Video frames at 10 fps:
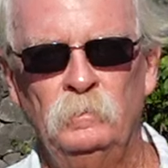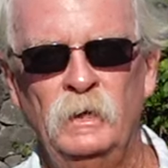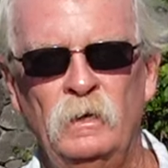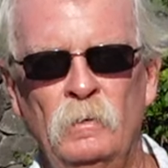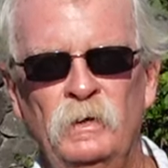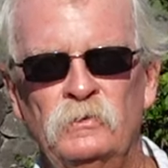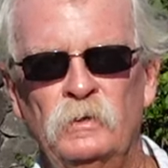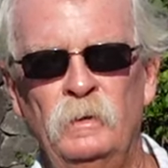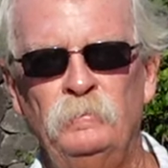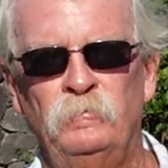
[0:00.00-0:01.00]
become
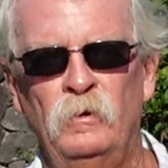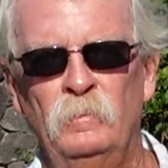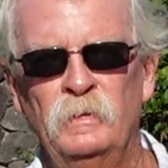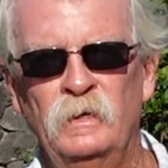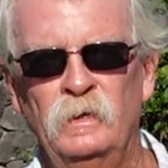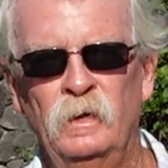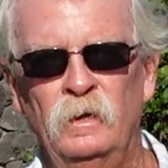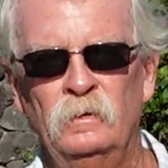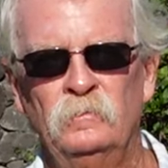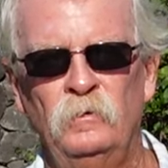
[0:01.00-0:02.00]
exempt from the
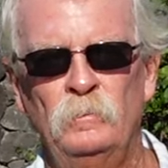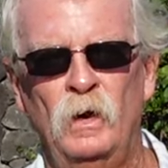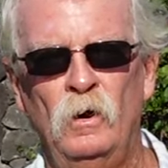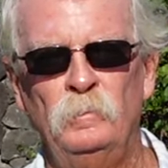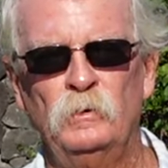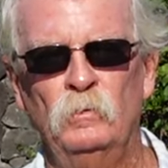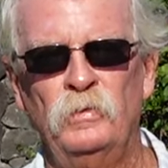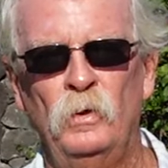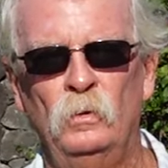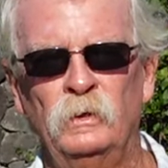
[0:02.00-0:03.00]
HARPTA
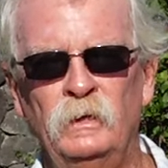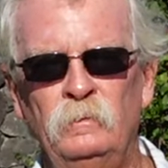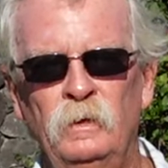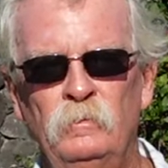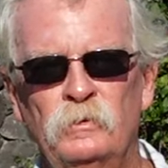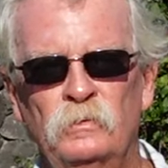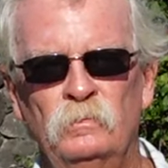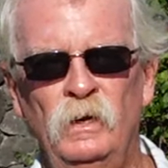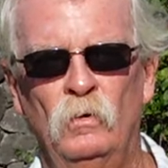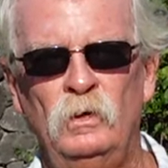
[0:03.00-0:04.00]
withholding. It was,
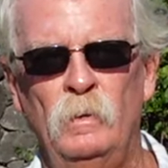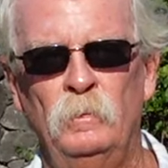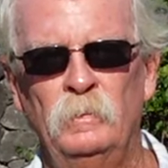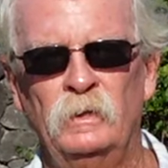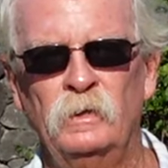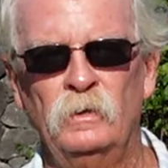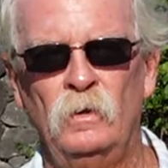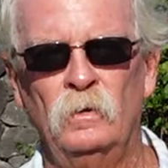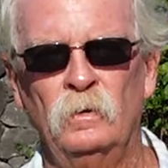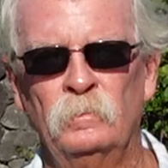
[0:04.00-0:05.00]
you know, a couple million
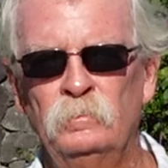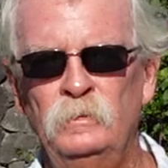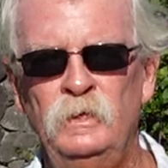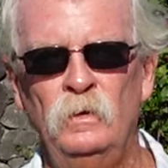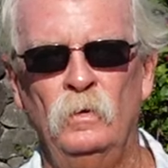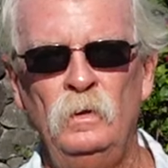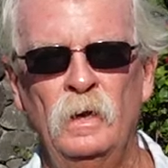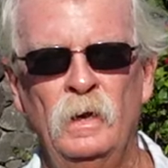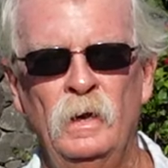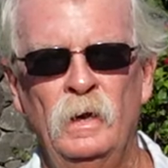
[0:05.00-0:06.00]
dollar deal.
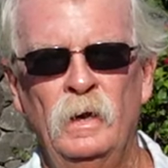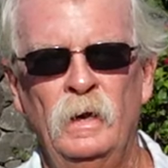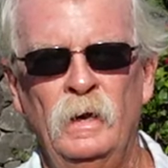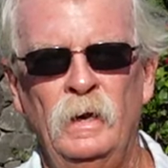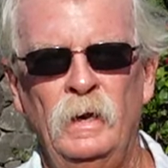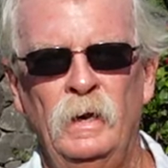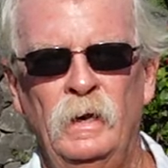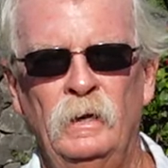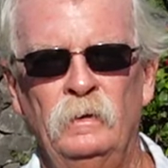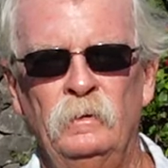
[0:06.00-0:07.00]

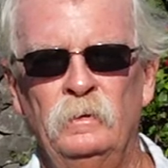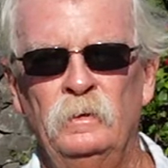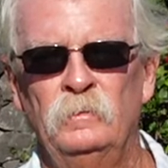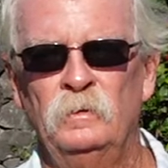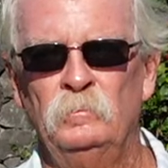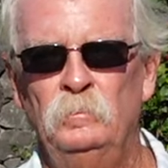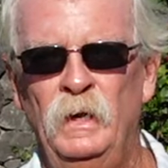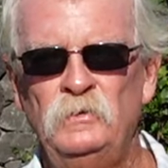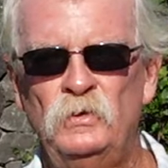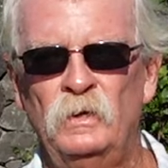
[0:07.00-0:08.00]
And
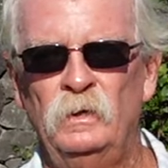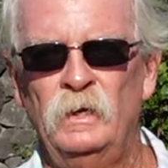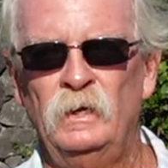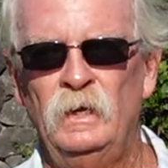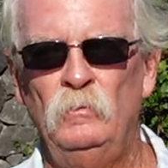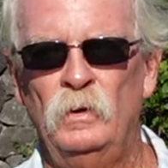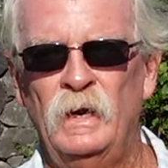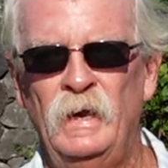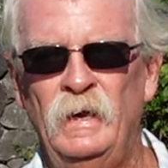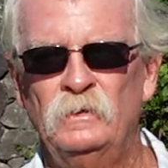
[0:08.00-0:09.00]
basically, he would
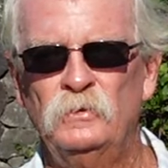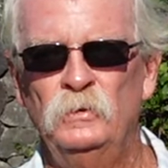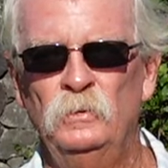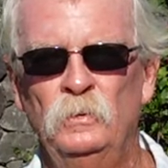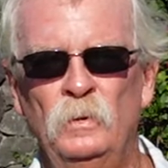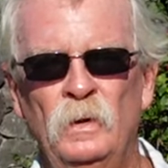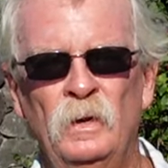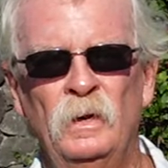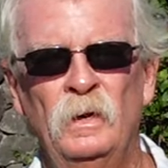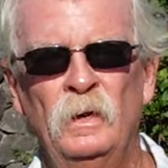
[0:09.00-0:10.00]
have had to
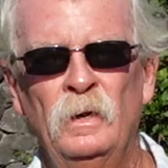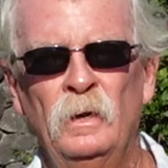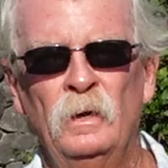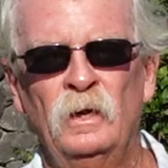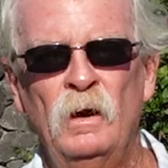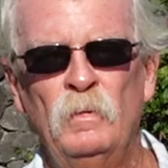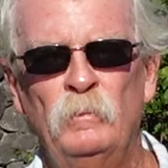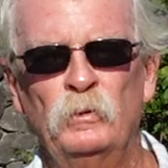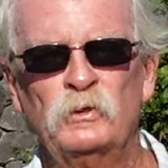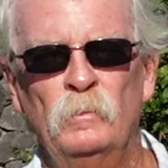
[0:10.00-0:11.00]
come
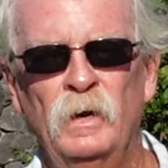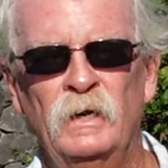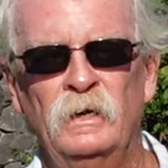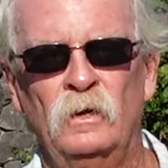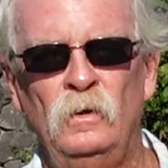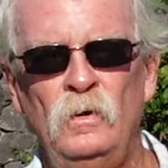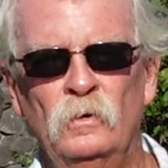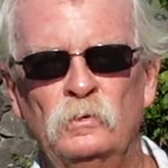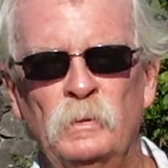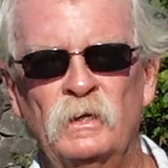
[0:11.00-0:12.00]
up with some money to
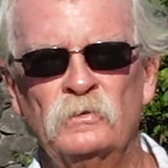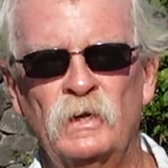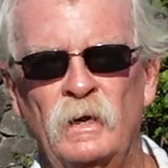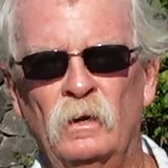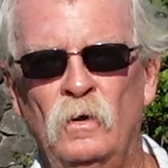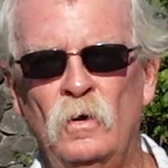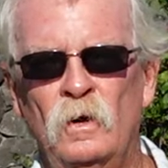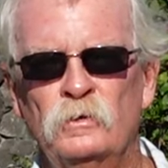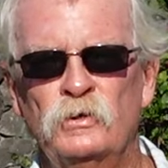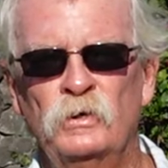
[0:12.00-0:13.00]
close because he had a
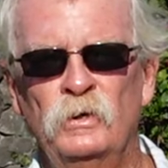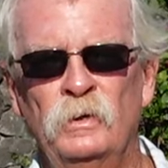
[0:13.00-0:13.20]
large